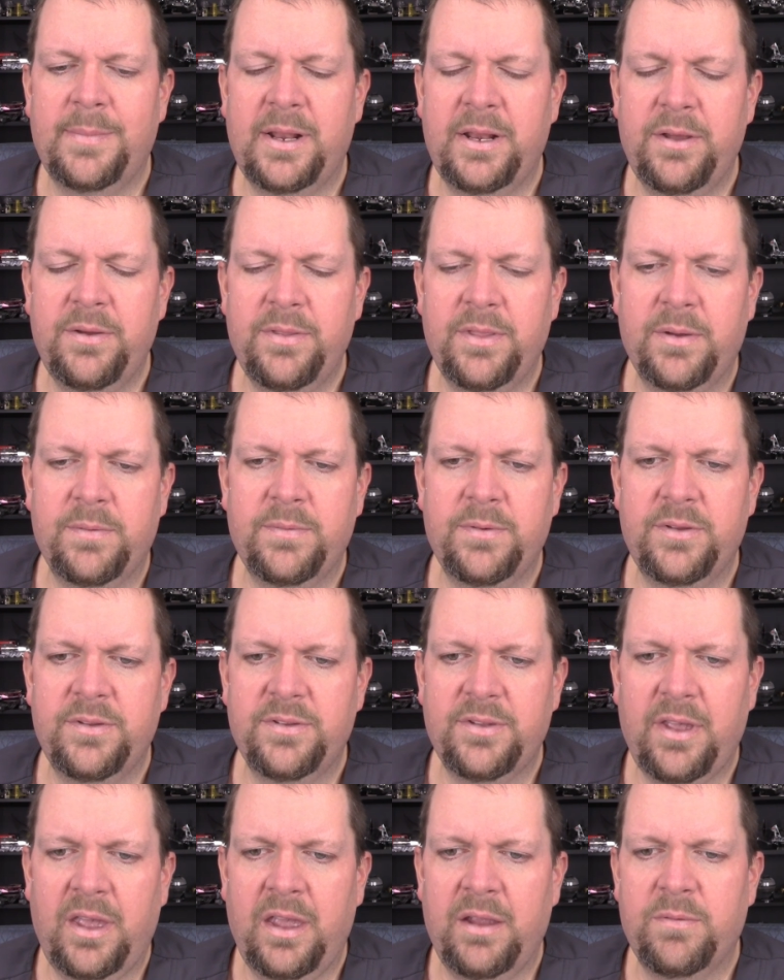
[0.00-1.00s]
I know there
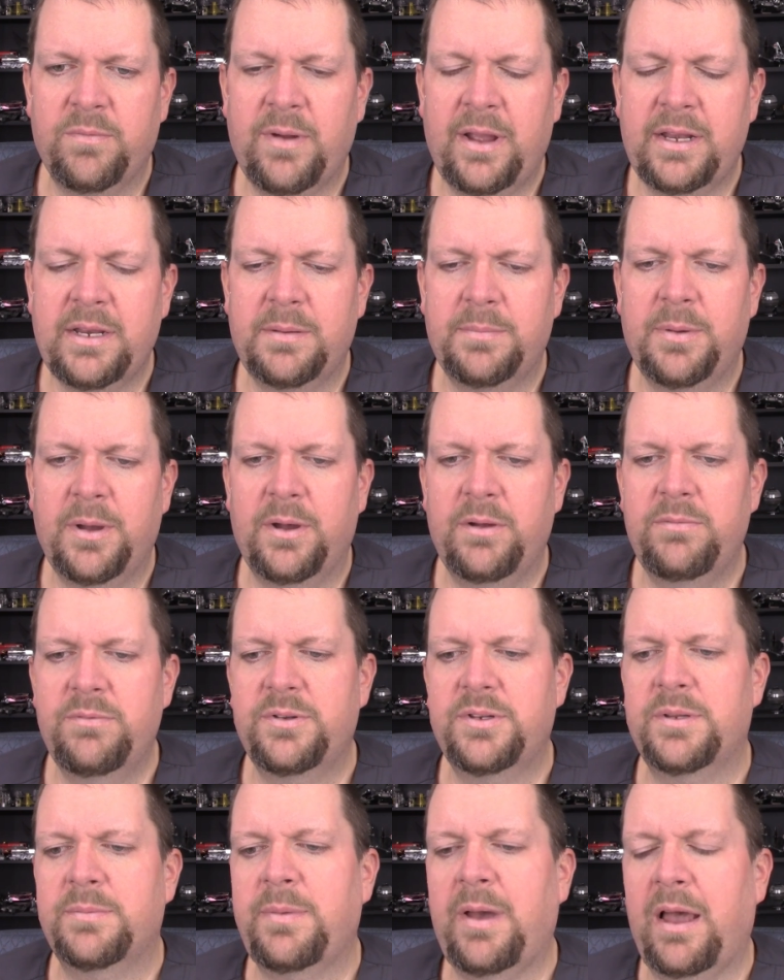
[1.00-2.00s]
was a Reddit
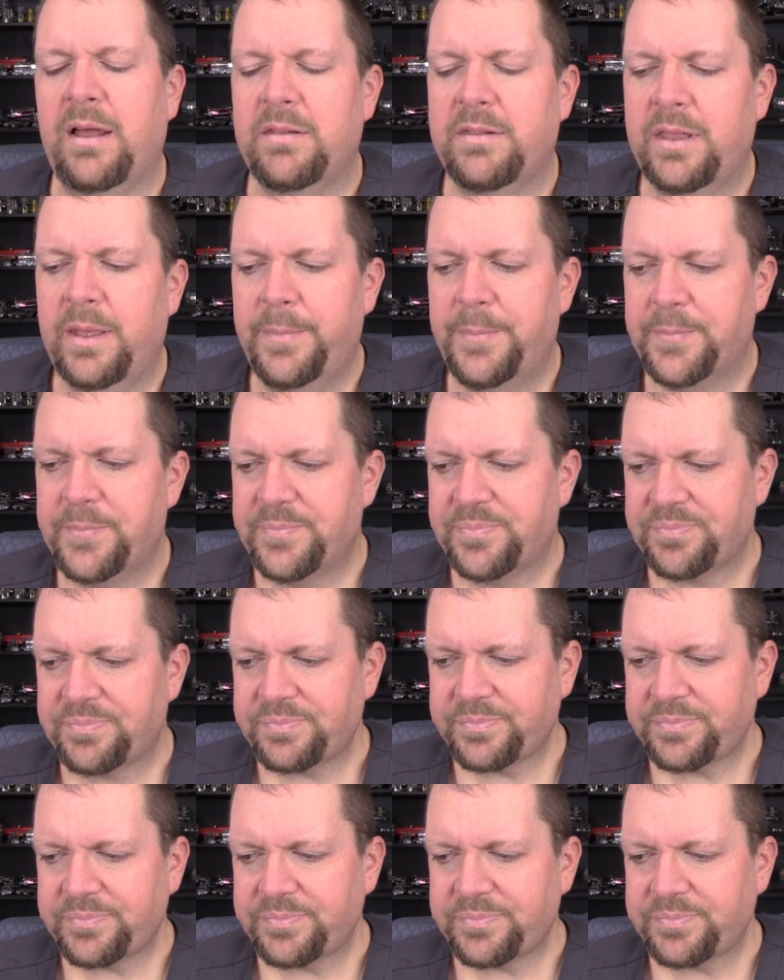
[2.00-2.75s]
post about them,